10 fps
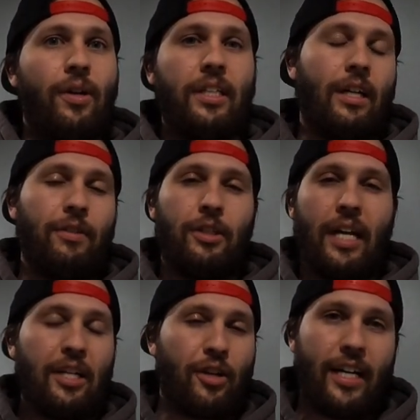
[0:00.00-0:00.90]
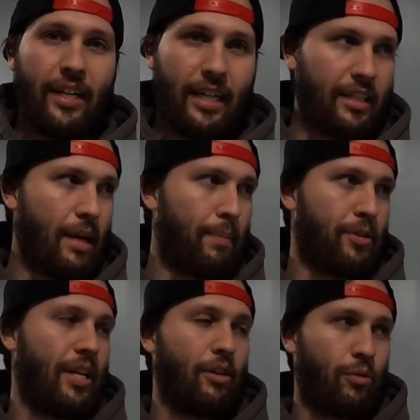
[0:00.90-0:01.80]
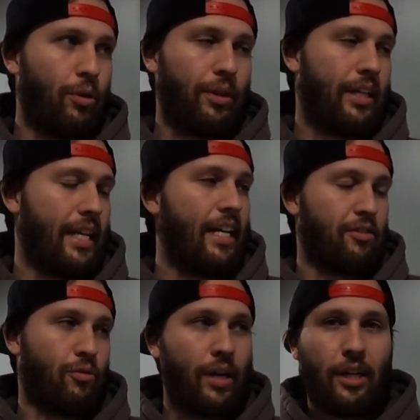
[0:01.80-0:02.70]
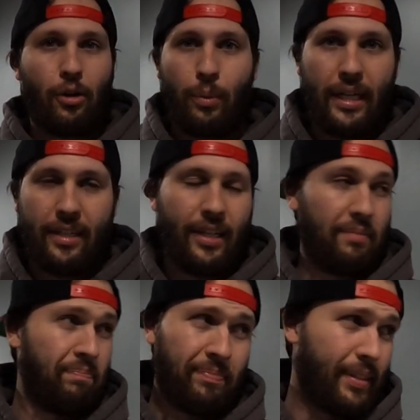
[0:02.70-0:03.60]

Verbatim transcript: on you know if you're day trading like a 10% growth in a day is great or a week like